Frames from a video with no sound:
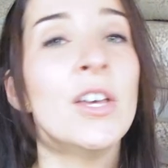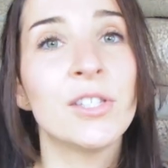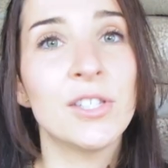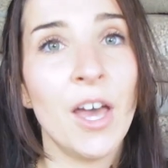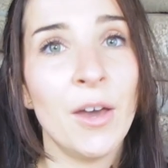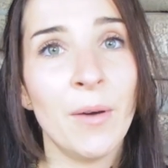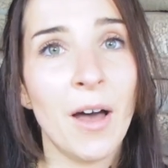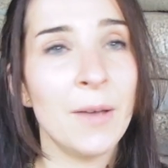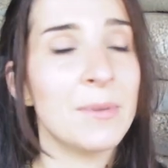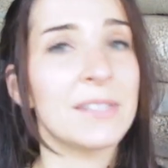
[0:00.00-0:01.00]
So
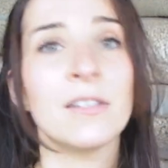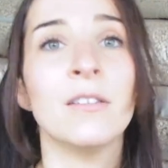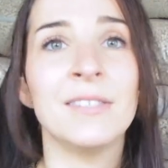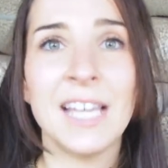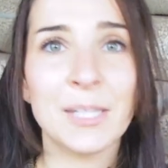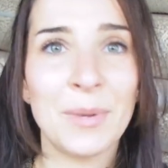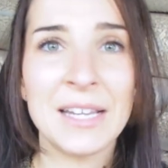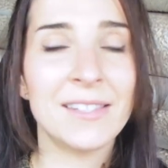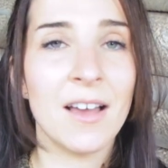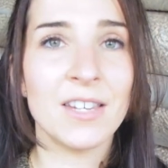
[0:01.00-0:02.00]
I was desperately
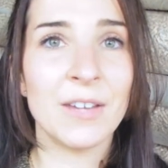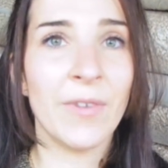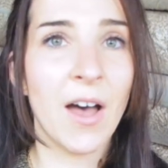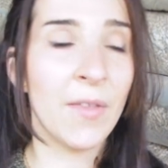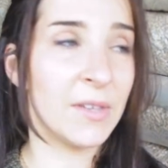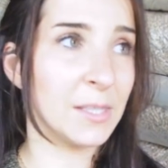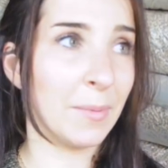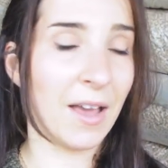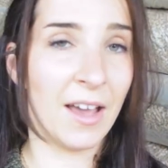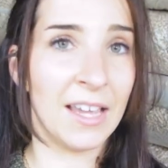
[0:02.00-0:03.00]
searching for other
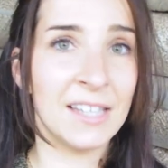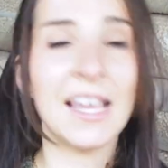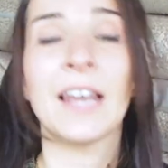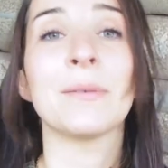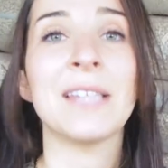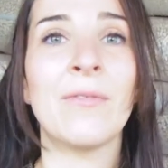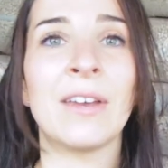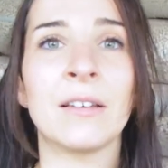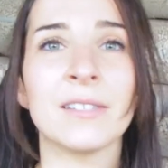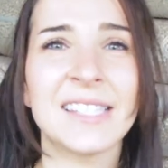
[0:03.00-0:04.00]
suppliers and I was having a
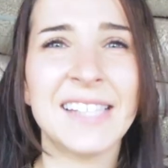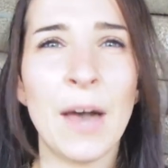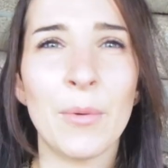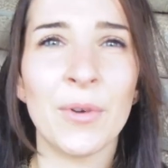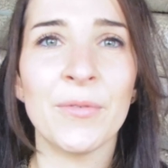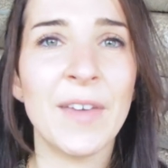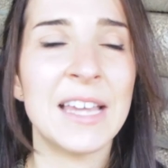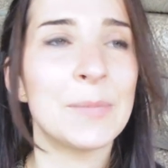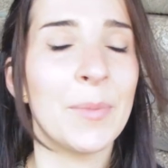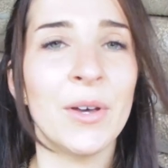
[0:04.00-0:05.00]
little scour on
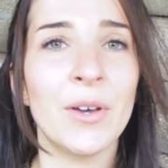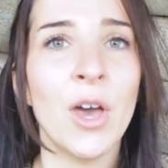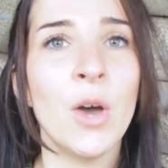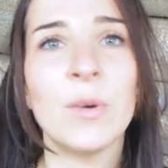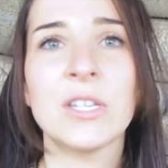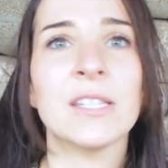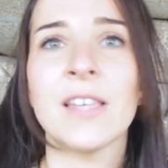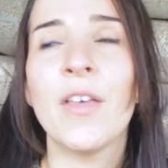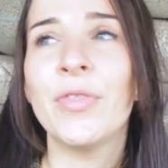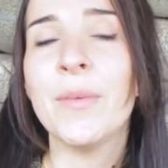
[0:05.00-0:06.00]
Facebook, which is
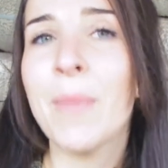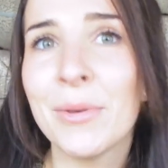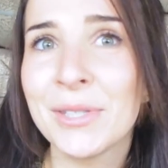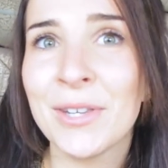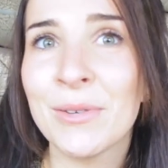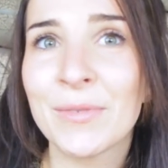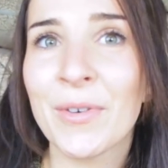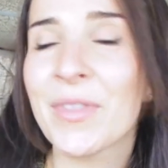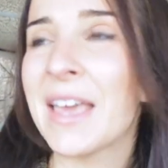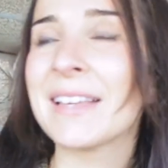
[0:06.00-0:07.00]
the most useful
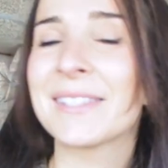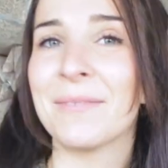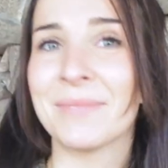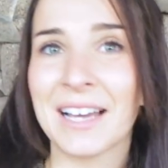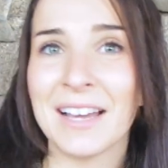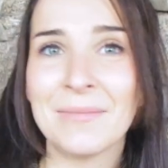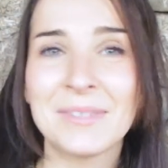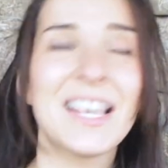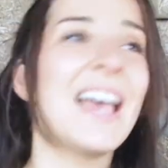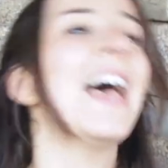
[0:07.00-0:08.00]
thing sometimes.
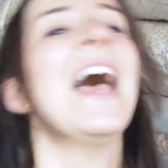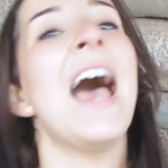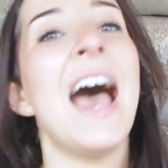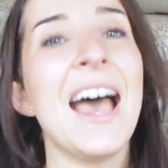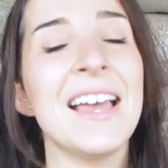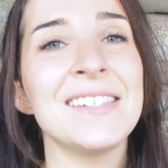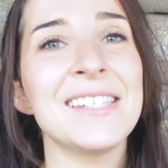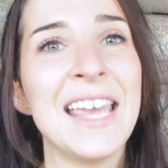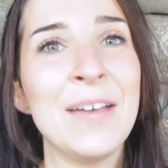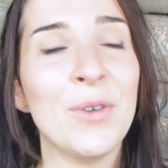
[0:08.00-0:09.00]
And
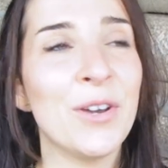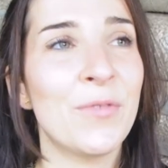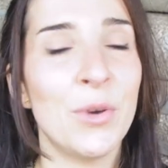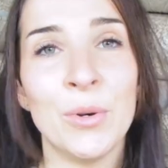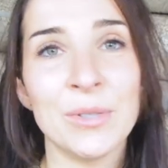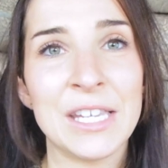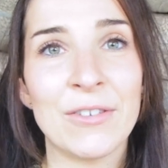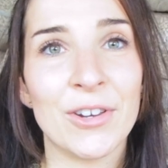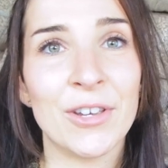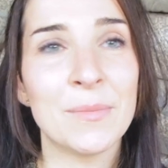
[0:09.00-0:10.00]
in one of the horsey
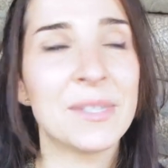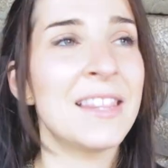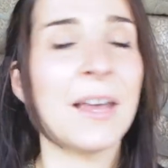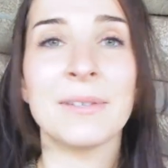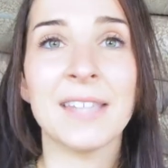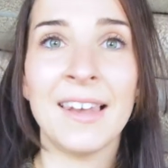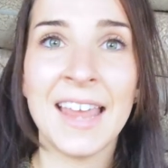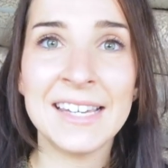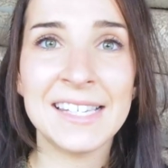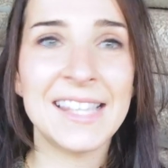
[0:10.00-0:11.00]
groups, there was a
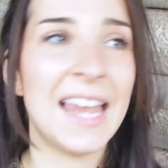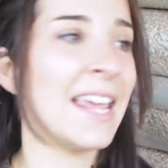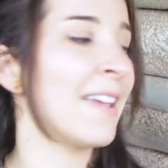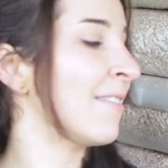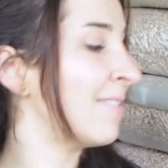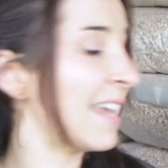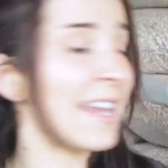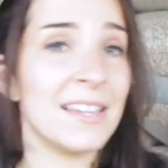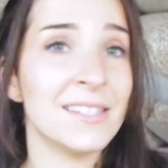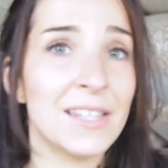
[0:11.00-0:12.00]
lady selling
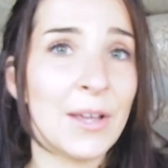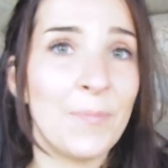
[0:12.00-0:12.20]
these.